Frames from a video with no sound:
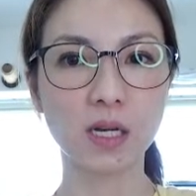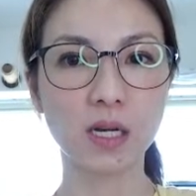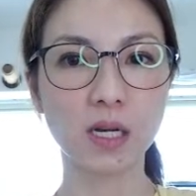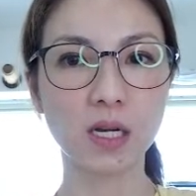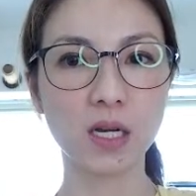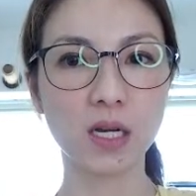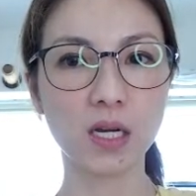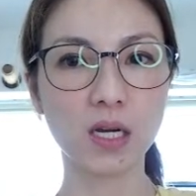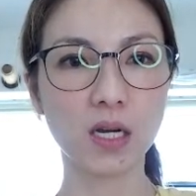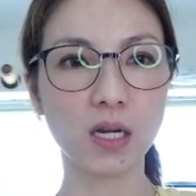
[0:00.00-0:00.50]

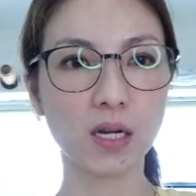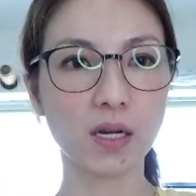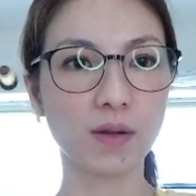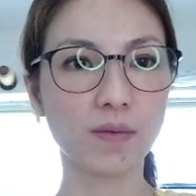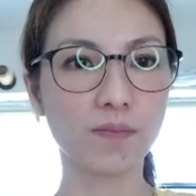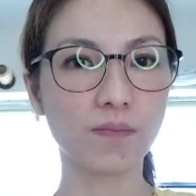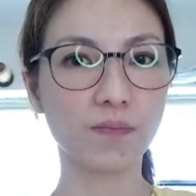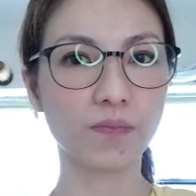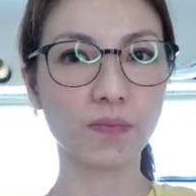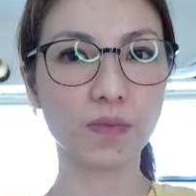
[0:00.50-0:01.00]
And
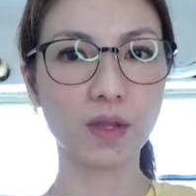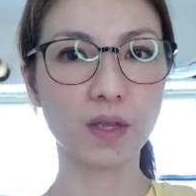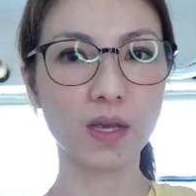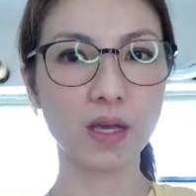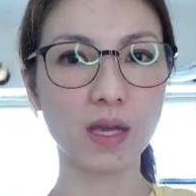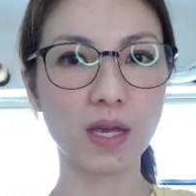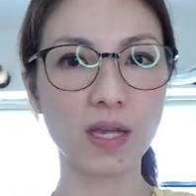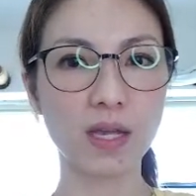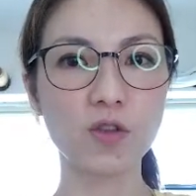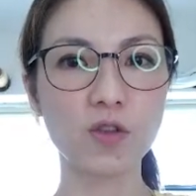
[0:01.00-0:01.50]

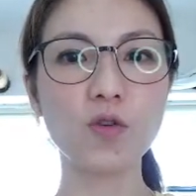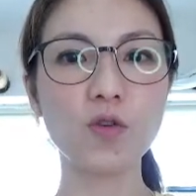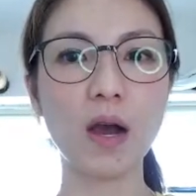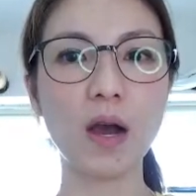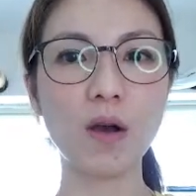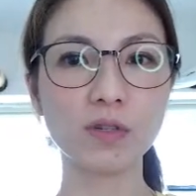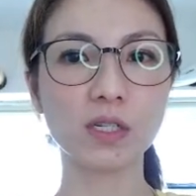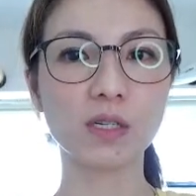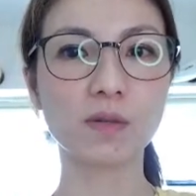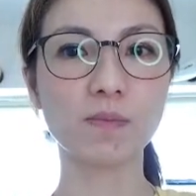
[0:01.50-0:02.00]
you
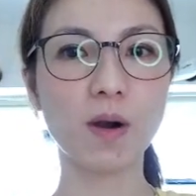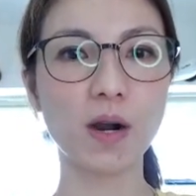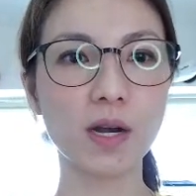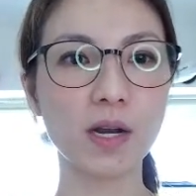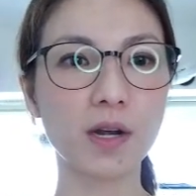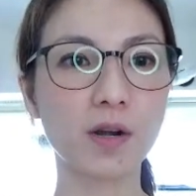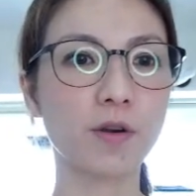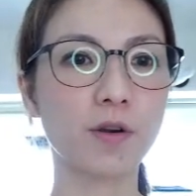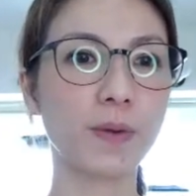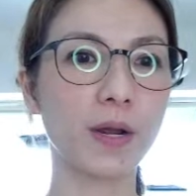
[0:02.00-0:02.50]

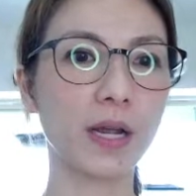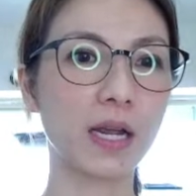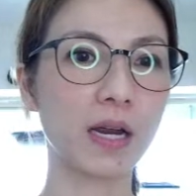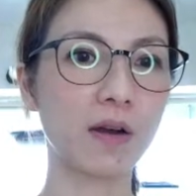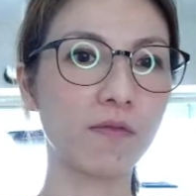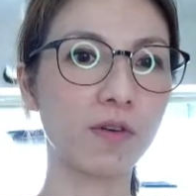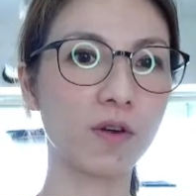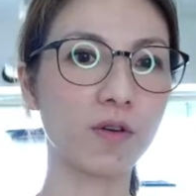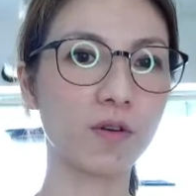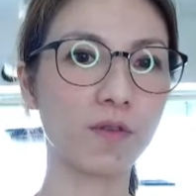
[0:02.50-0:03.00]
outsmarted her by
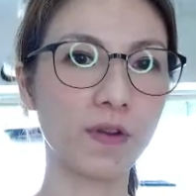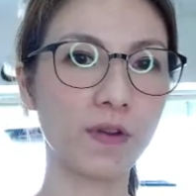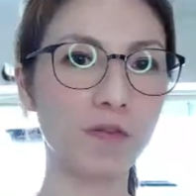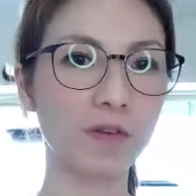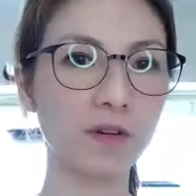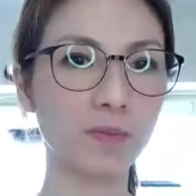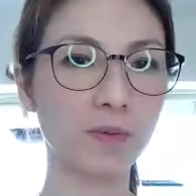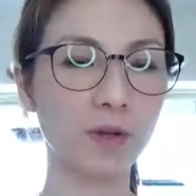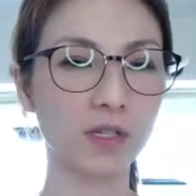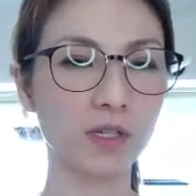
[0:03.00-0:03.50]
covering her
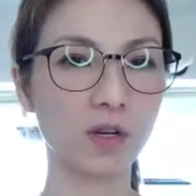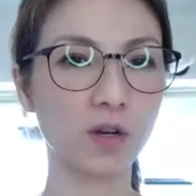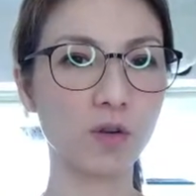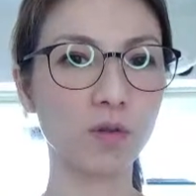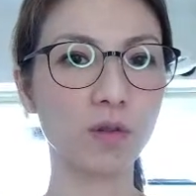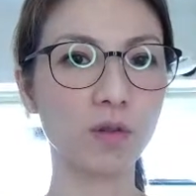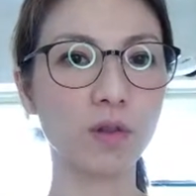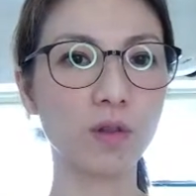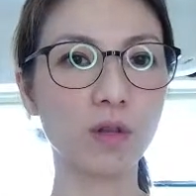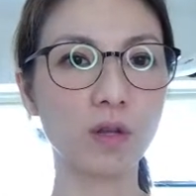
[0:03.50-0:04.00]
favorite spots in
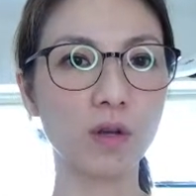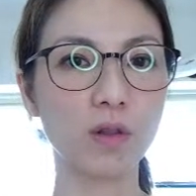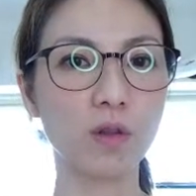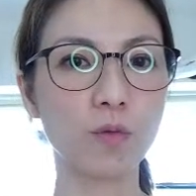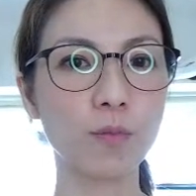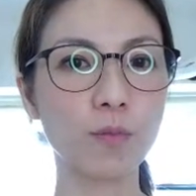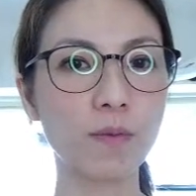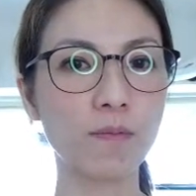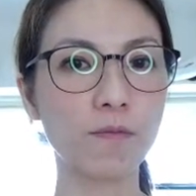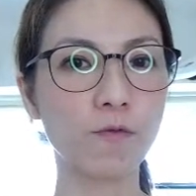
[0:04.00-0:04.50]

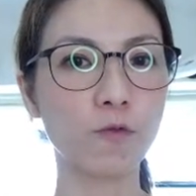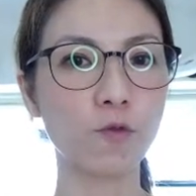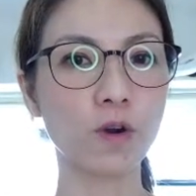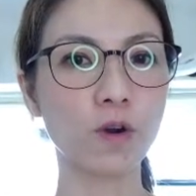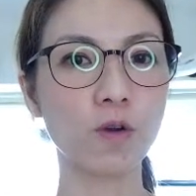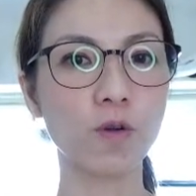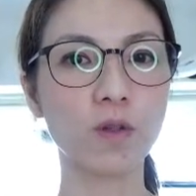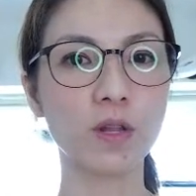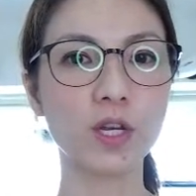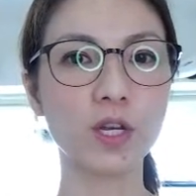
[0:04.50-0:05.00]
aluminum foil,
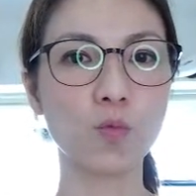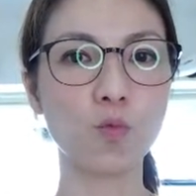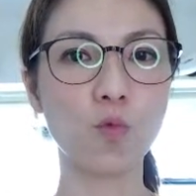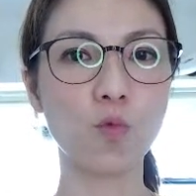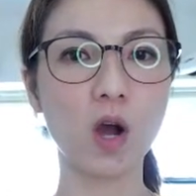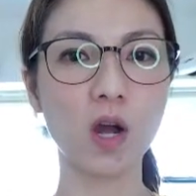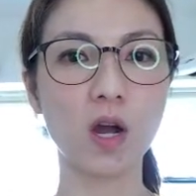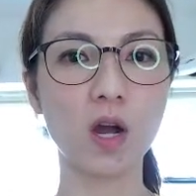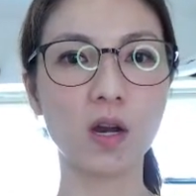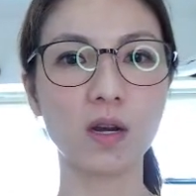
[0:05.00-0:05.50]
only to
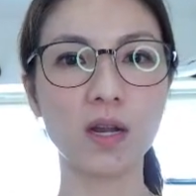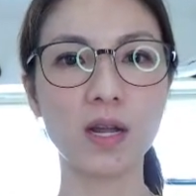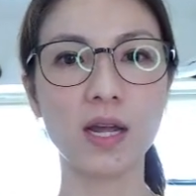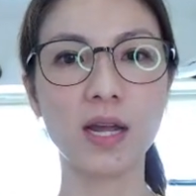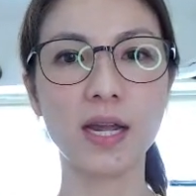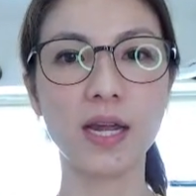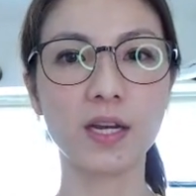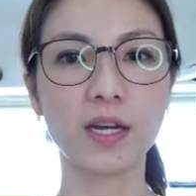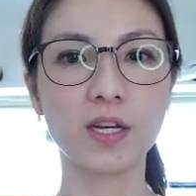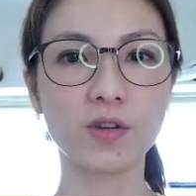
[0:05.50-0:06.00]
walk on
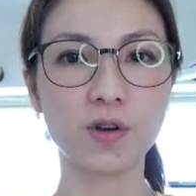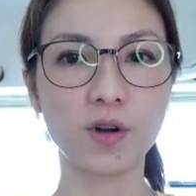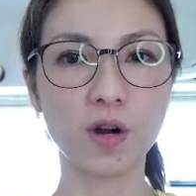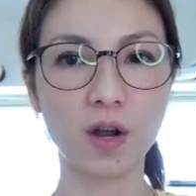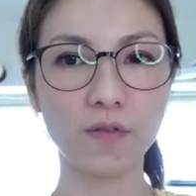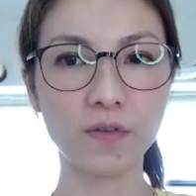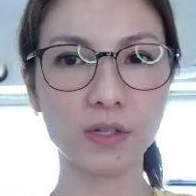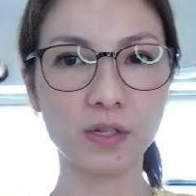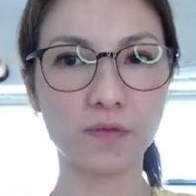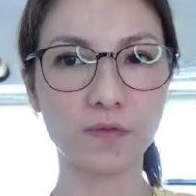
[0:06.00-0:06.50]
into your
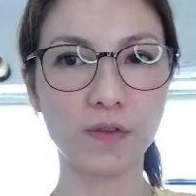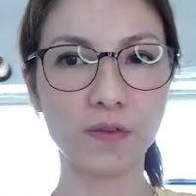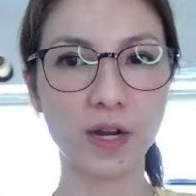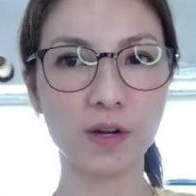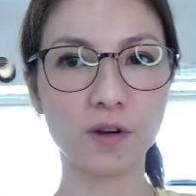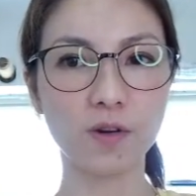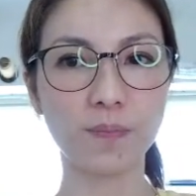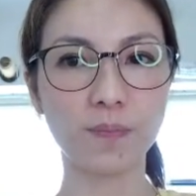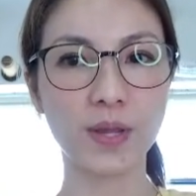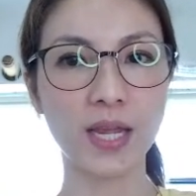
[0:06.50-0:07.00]
office and find
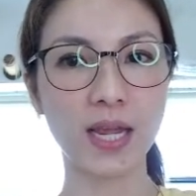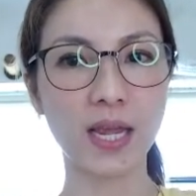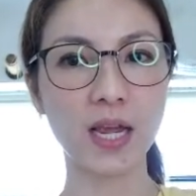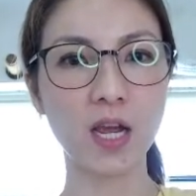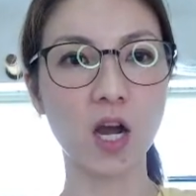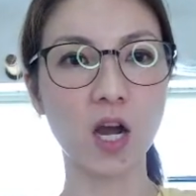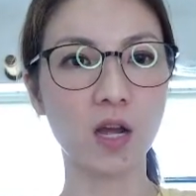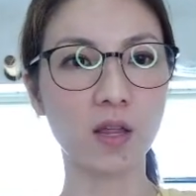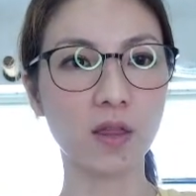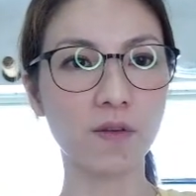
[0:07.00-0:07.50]
her peeing
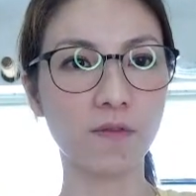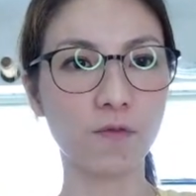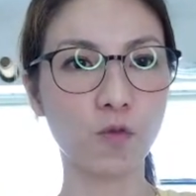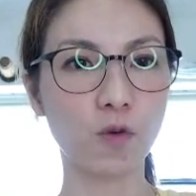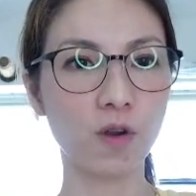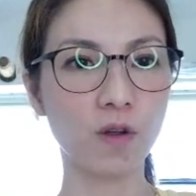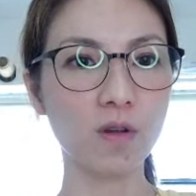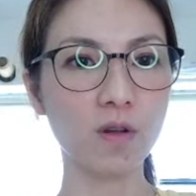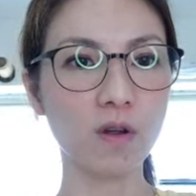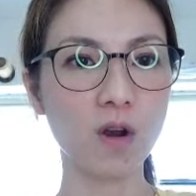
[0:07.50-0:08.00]
on the
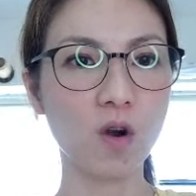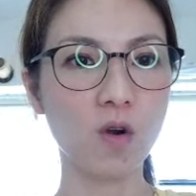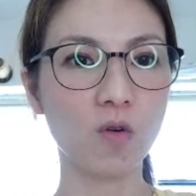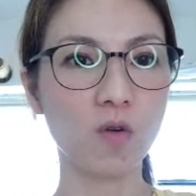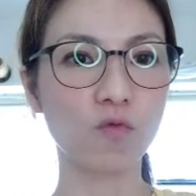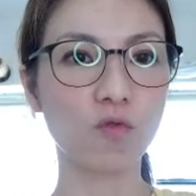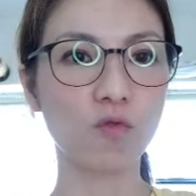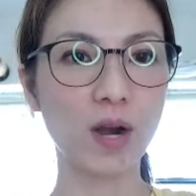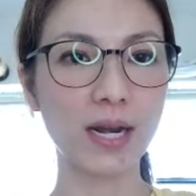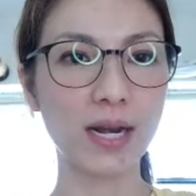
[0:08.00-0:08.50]
foil
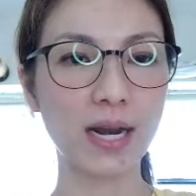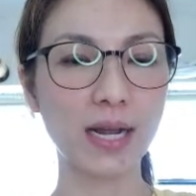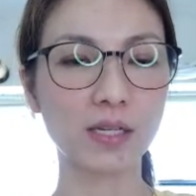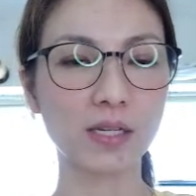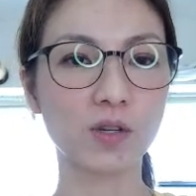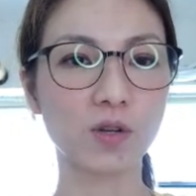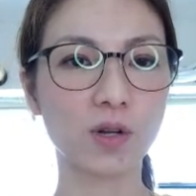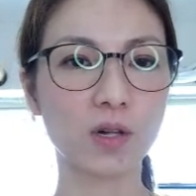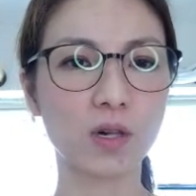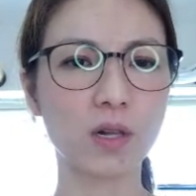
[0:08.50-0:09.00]
right next
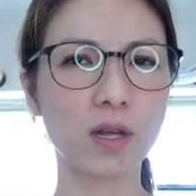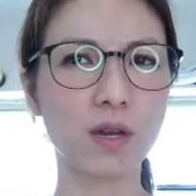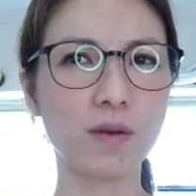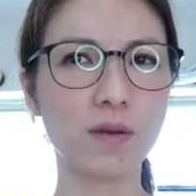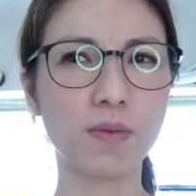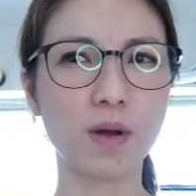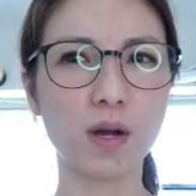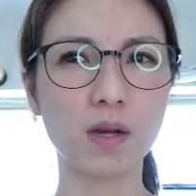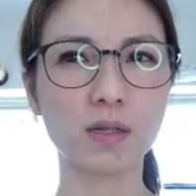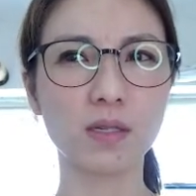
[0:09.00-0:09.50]
to a clean
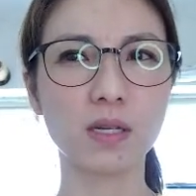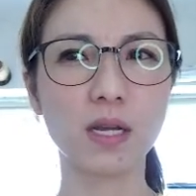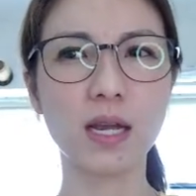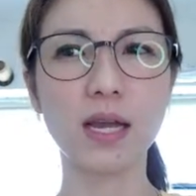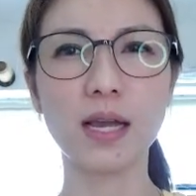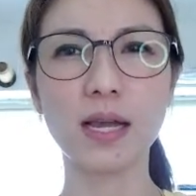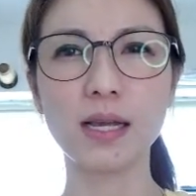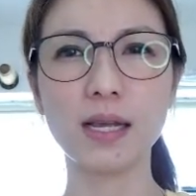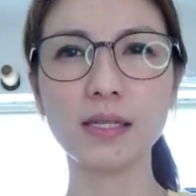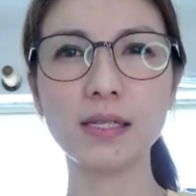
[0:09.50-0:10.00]
box.
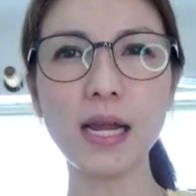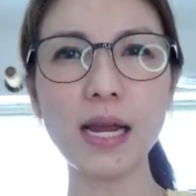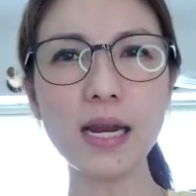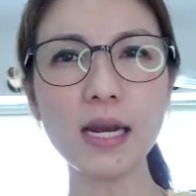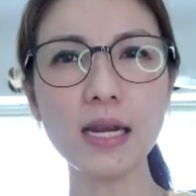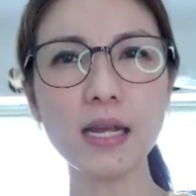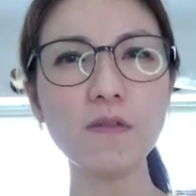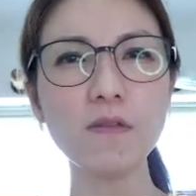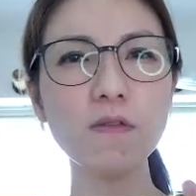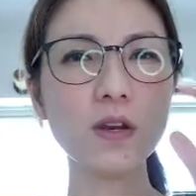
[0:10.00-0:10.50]
Is that
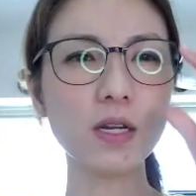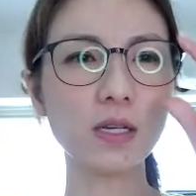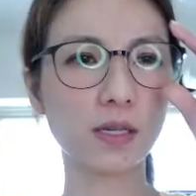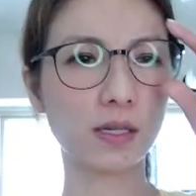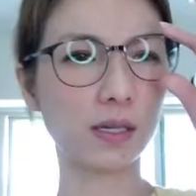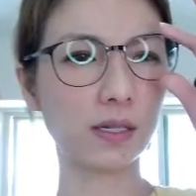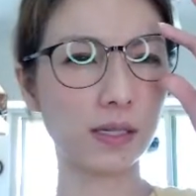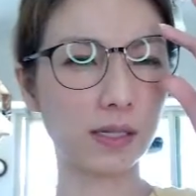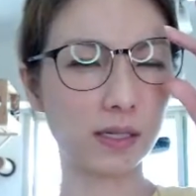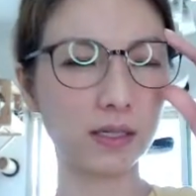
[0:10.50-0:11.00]
even a
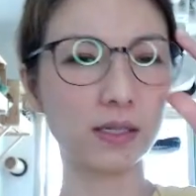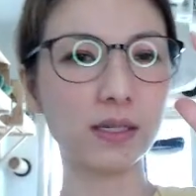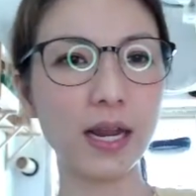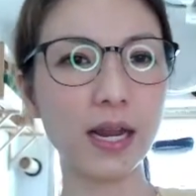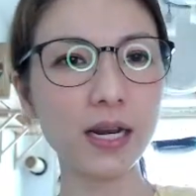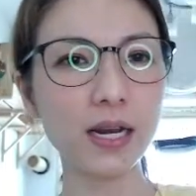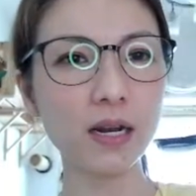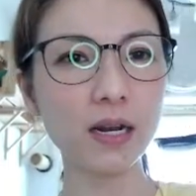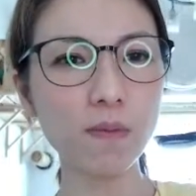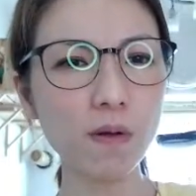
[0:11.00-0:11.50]

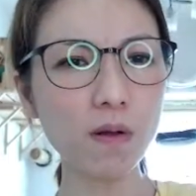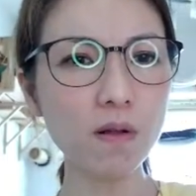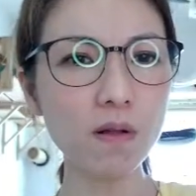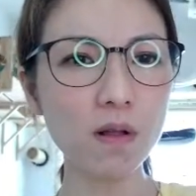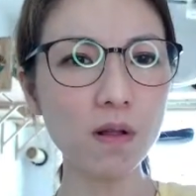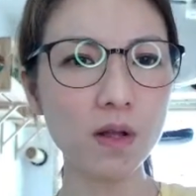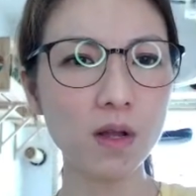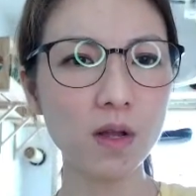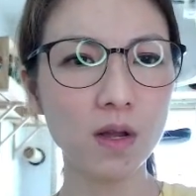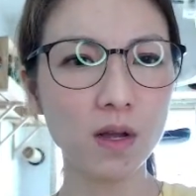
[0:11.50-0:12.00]
sustainable